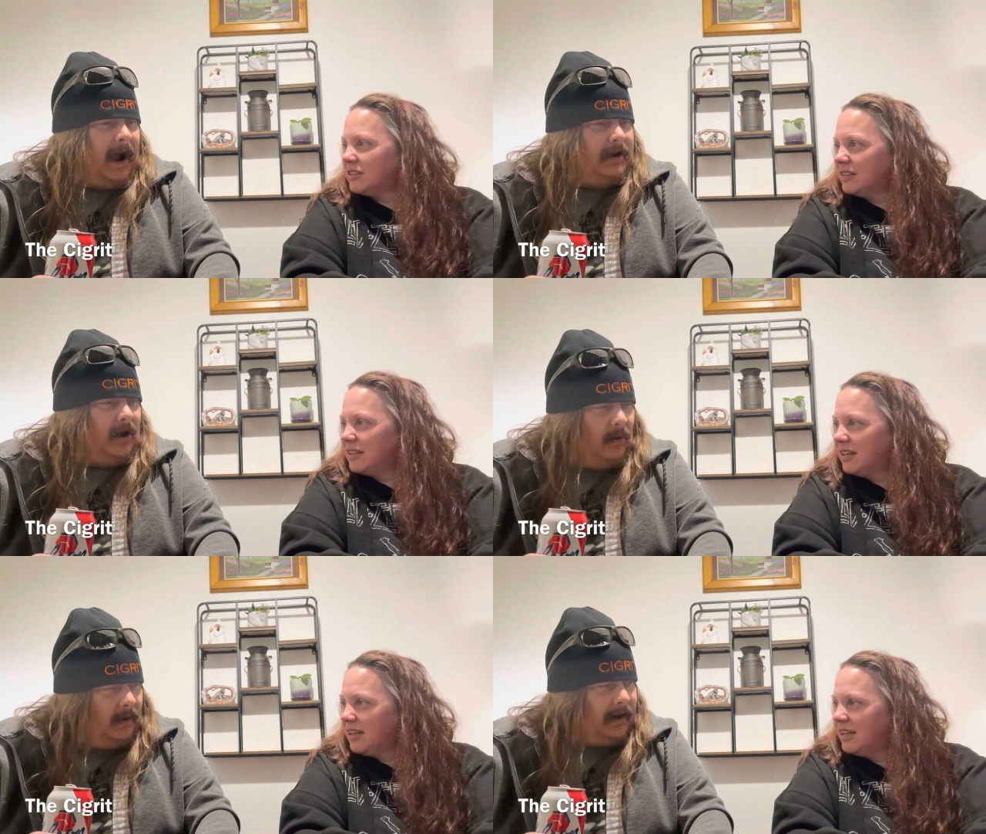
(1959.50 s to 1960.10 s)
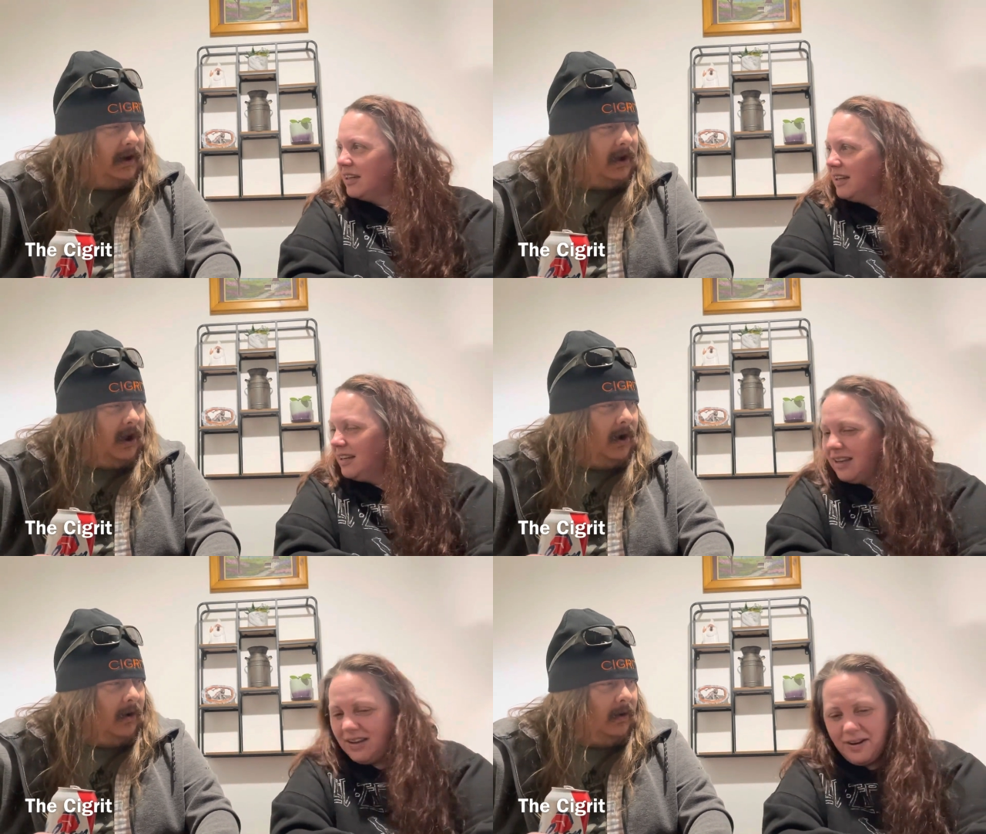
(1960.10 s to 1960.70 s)
Speaker 1: I know we're gonna
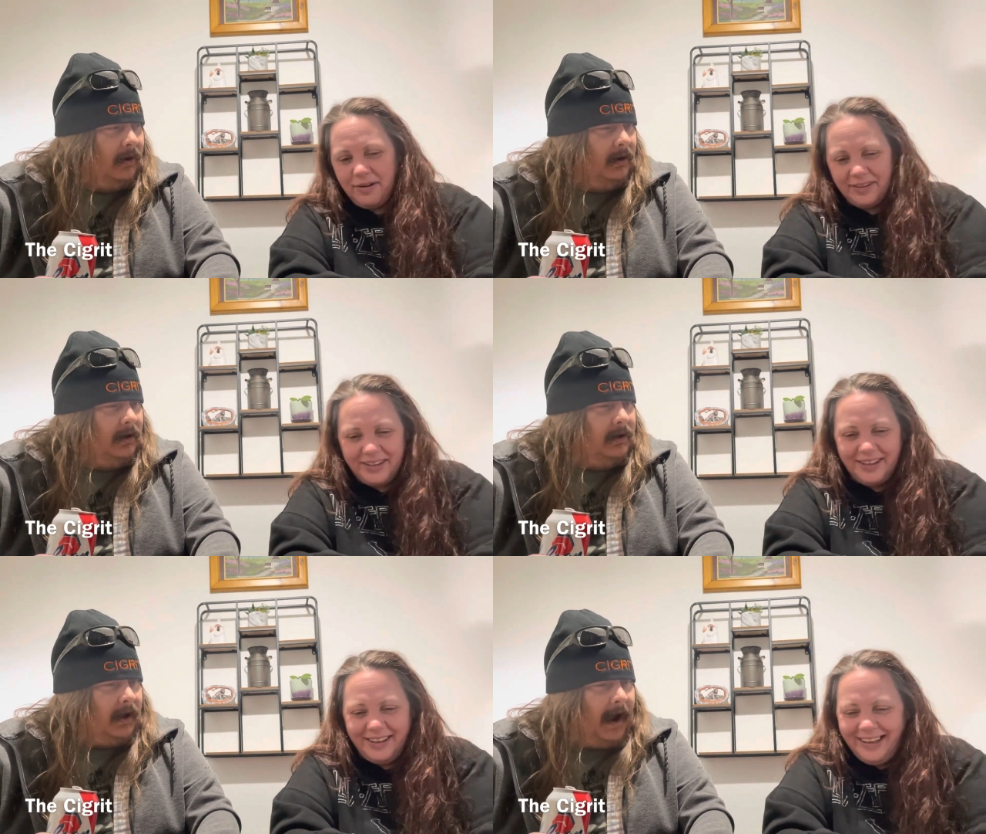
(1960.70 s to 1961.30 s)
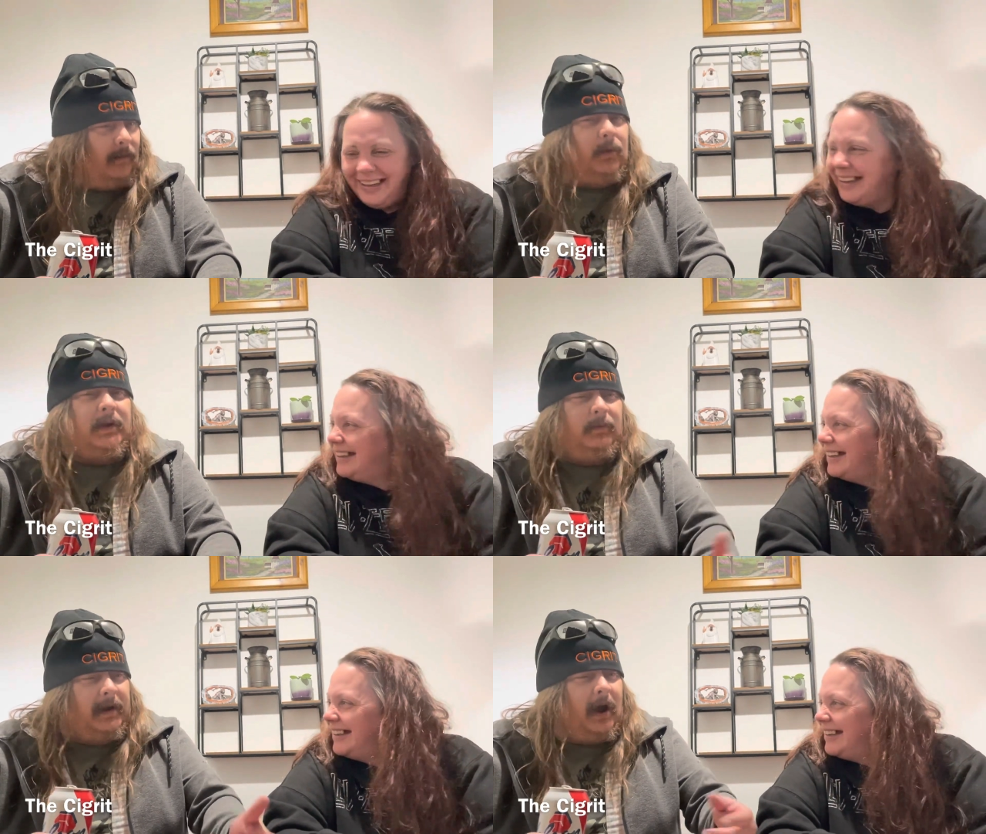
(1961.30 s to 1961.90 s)
go. I, we
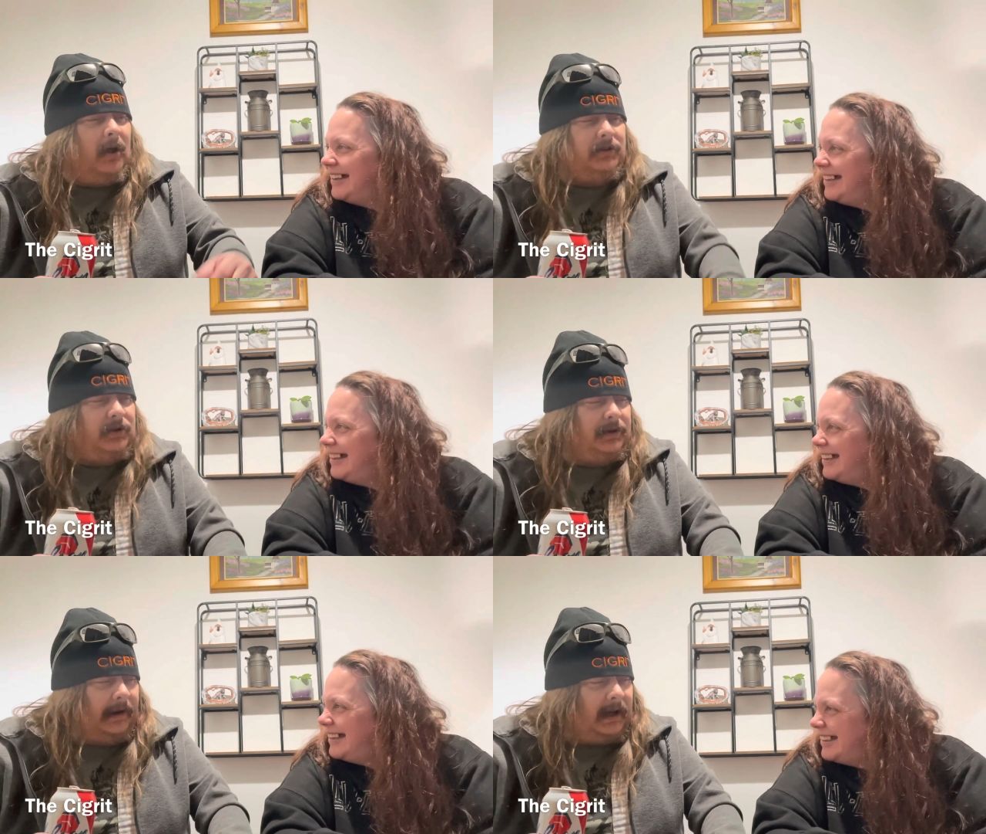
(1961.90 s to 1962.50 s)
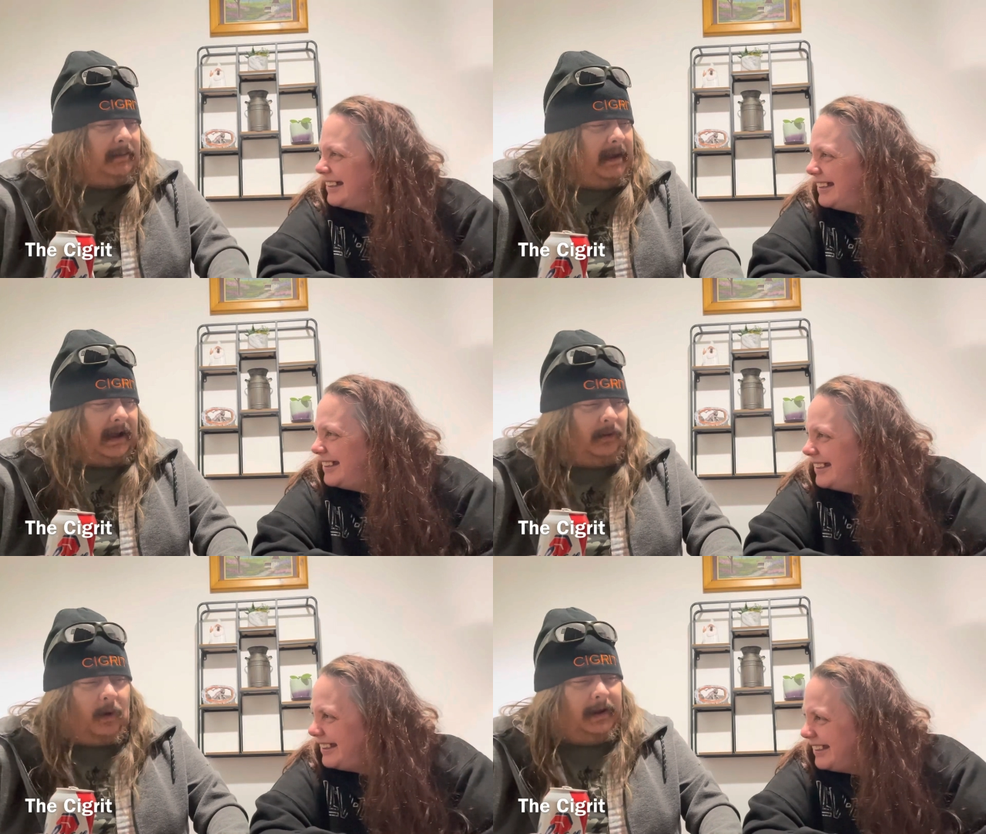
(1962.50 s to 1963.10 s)
we all knew you were gonna make
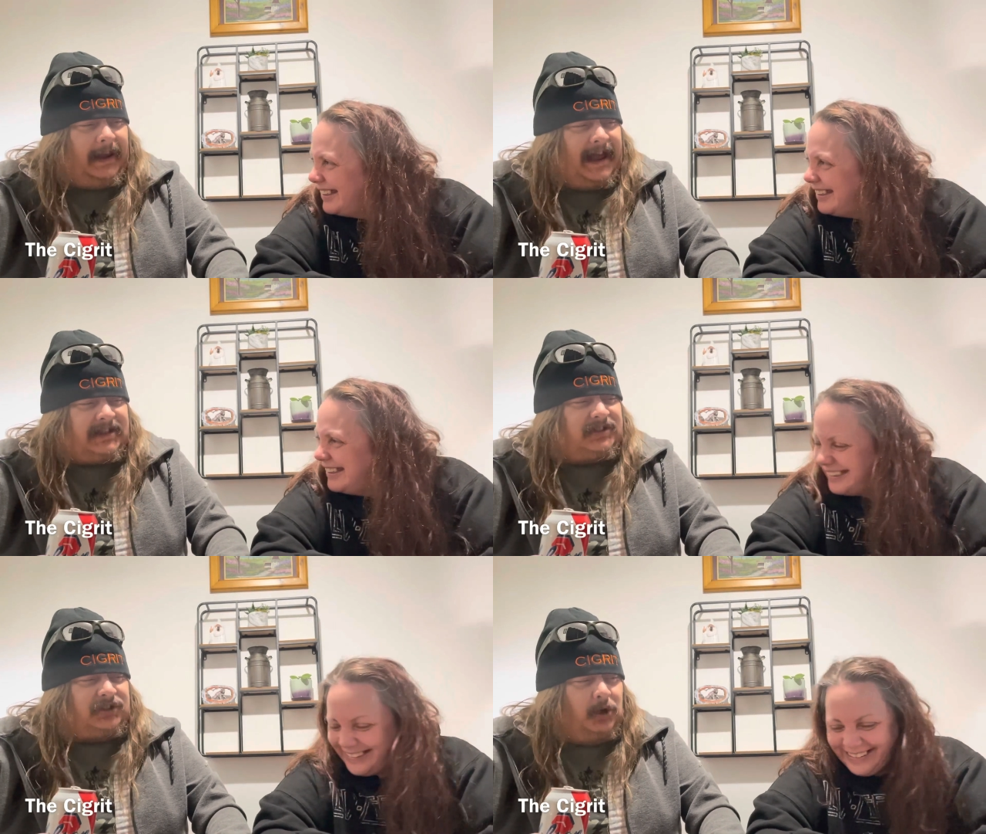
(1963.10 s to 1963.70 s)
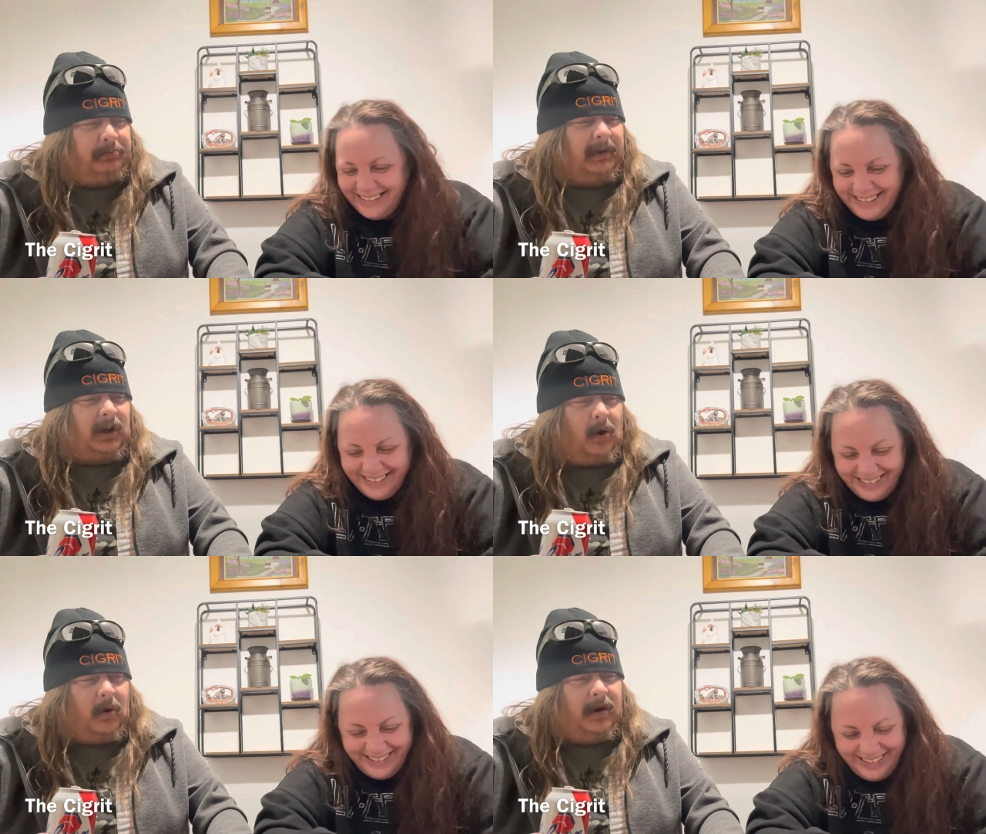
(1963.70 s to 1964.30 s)
a one last stupid
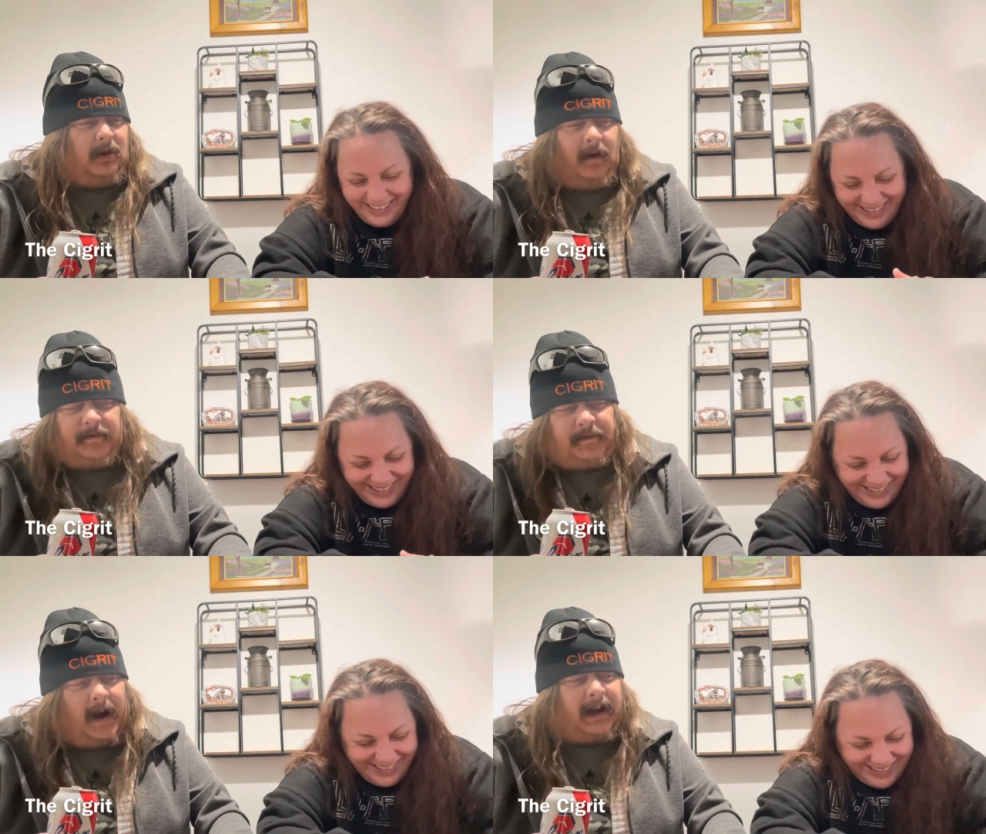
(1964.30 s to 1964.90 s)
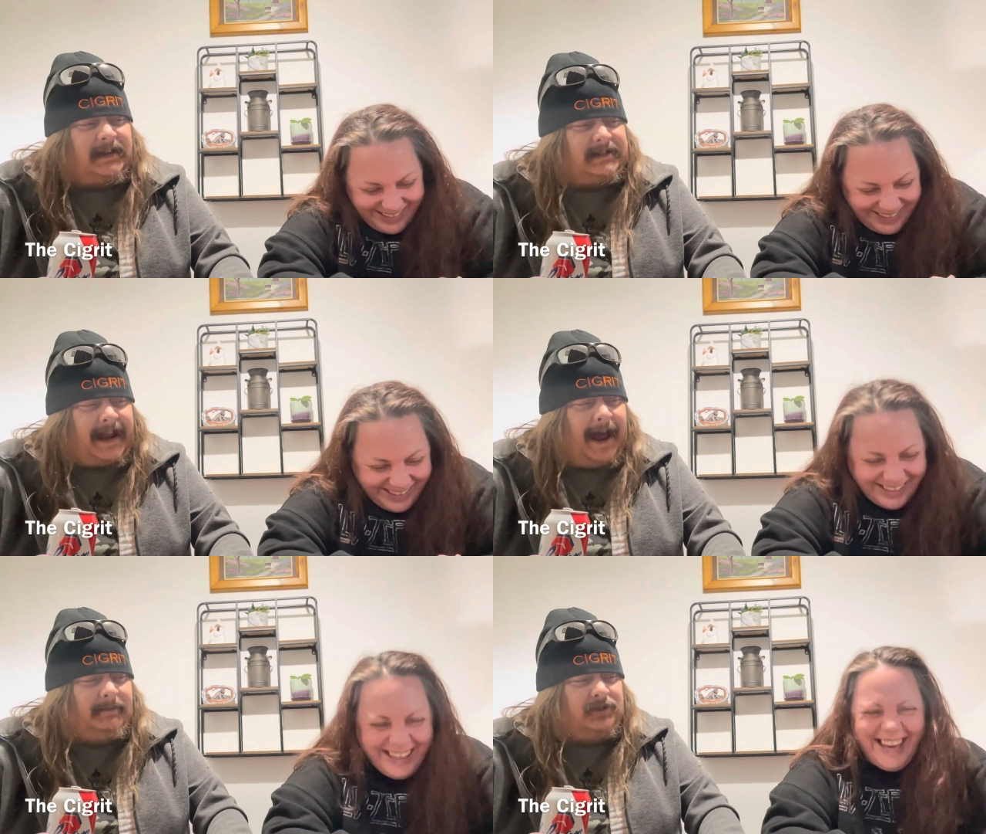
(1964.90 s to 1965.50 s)
corny old fucking
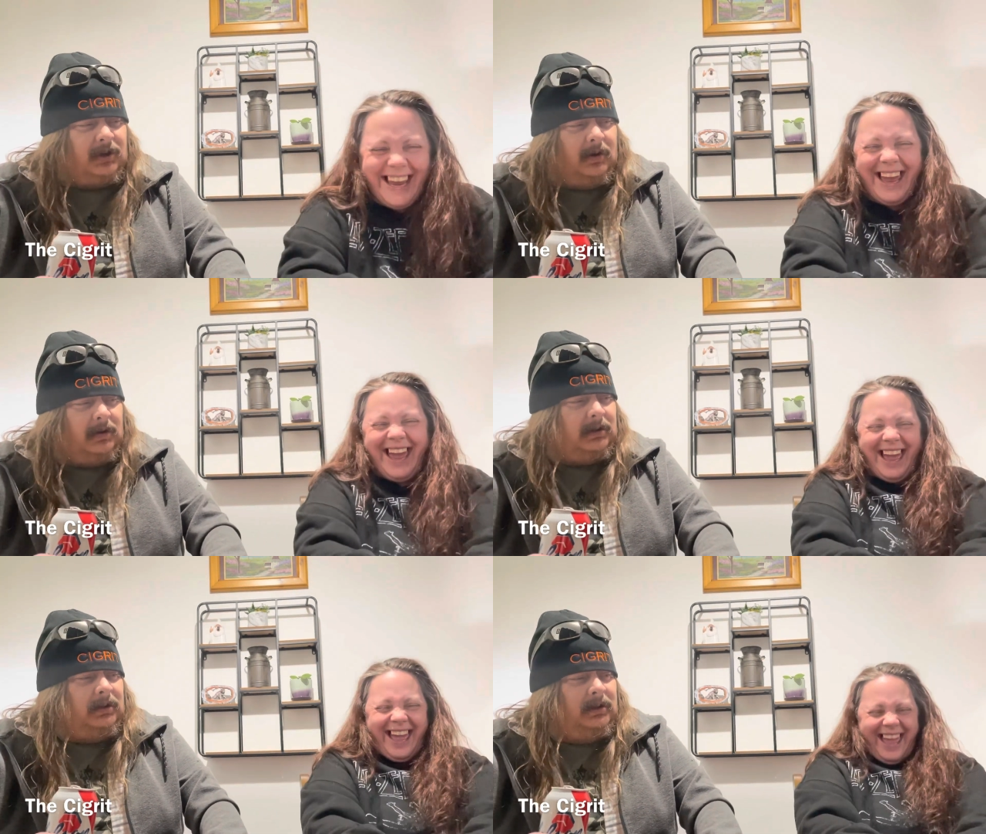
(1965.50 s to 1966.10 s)
dab joke.